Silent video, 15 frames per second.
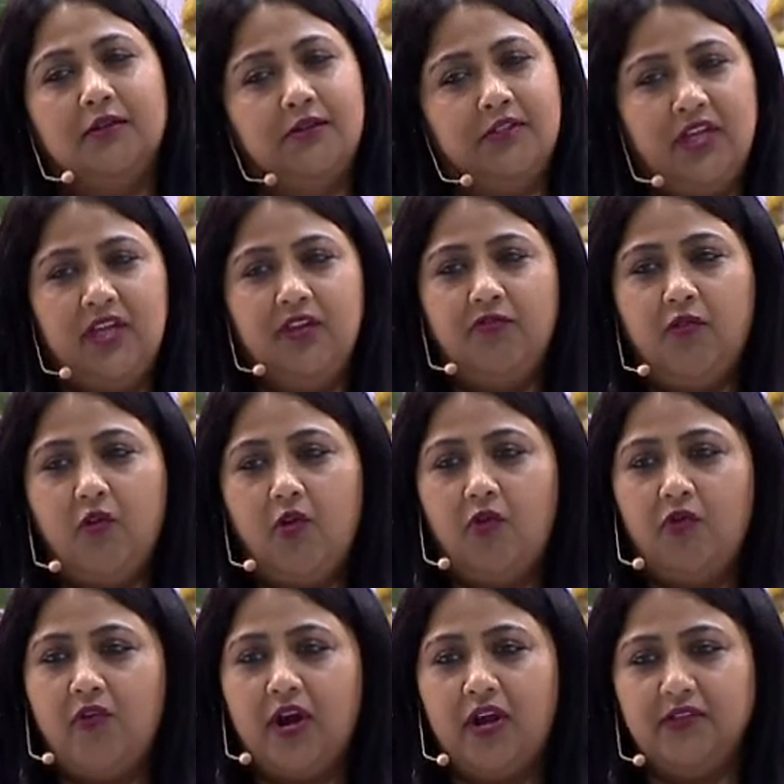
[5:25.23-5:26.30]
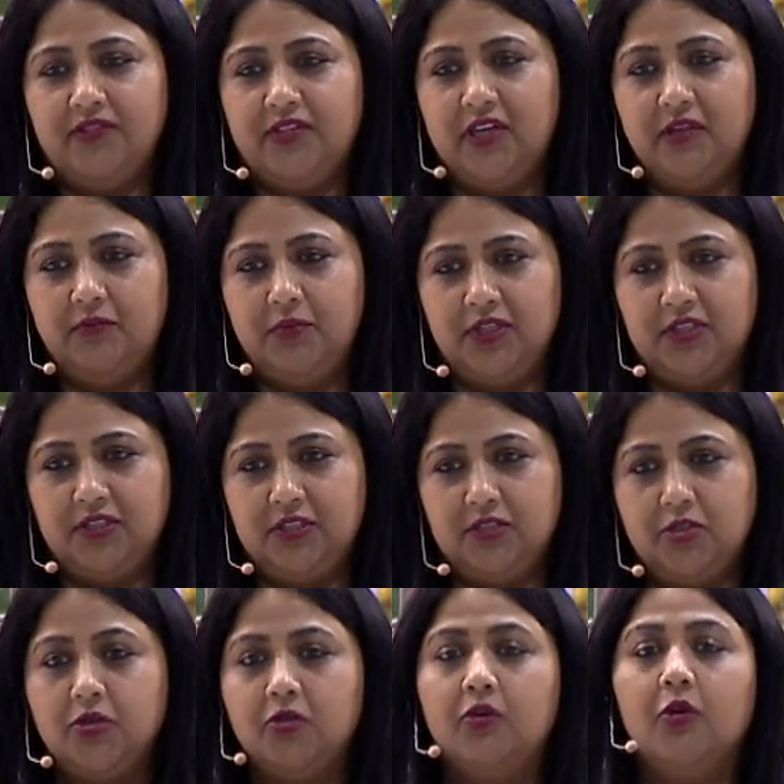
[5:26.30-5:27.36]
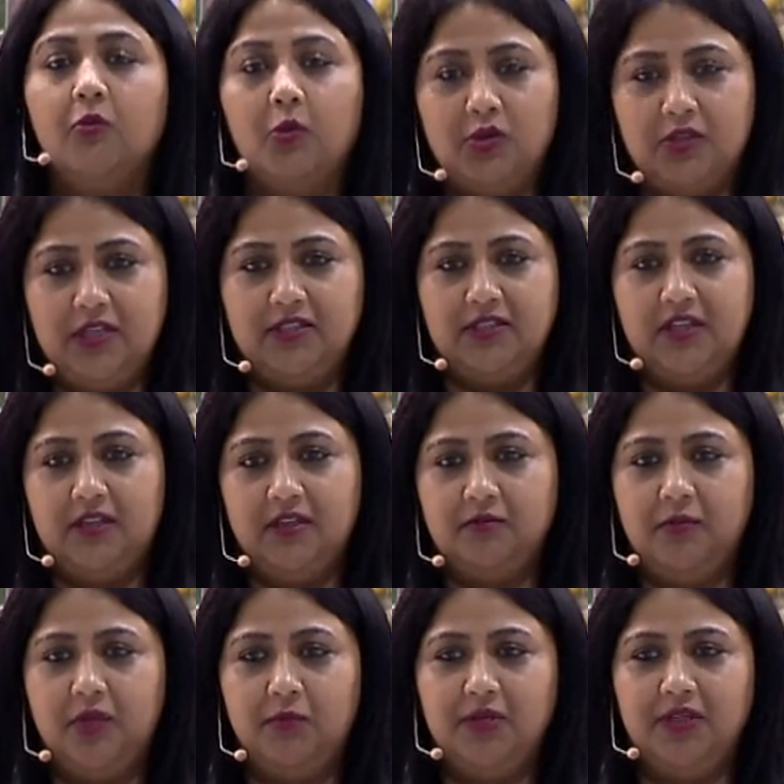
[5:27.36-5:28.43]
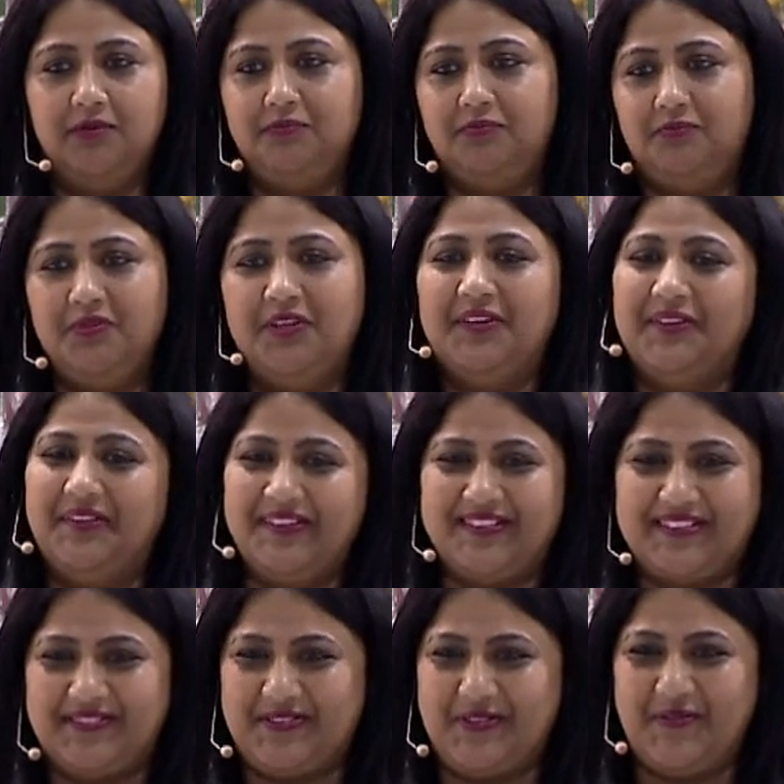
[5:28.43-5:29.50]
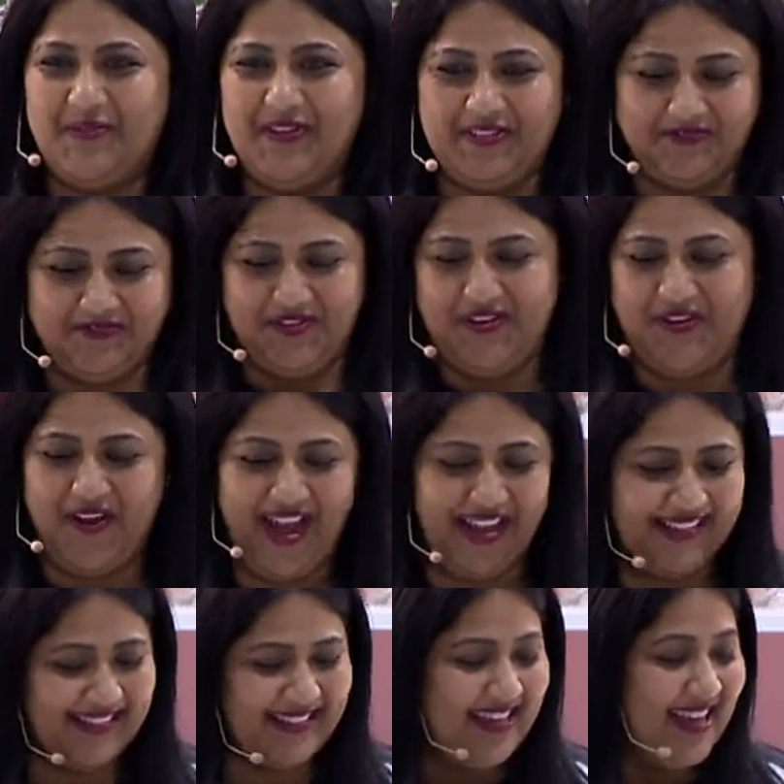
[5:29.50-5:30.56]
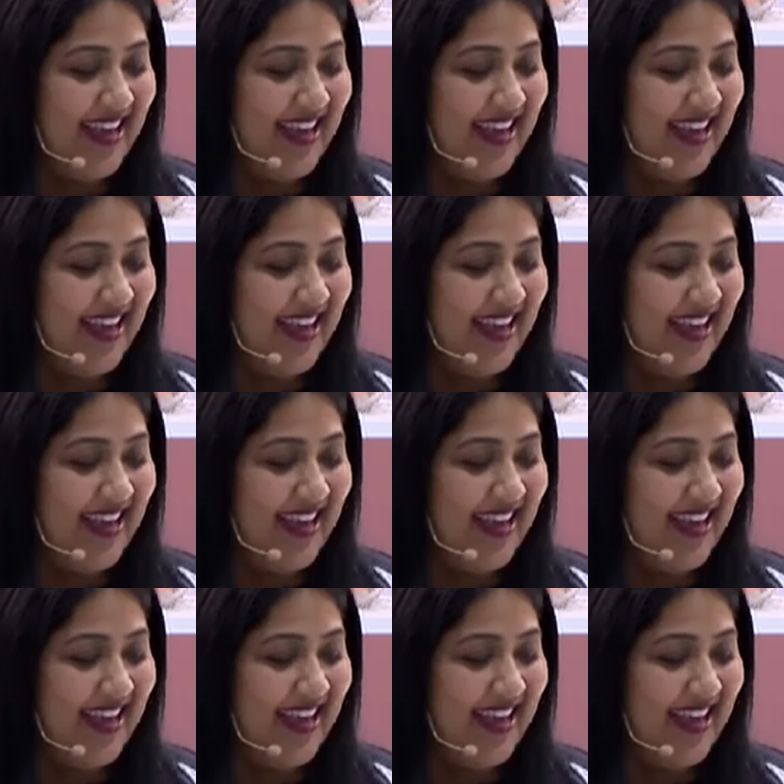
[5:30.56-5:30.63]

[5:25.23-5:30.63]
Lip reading: 3, 4, 5, 10 pieces. Don't go more than 10. Maybe it's too much for you guys.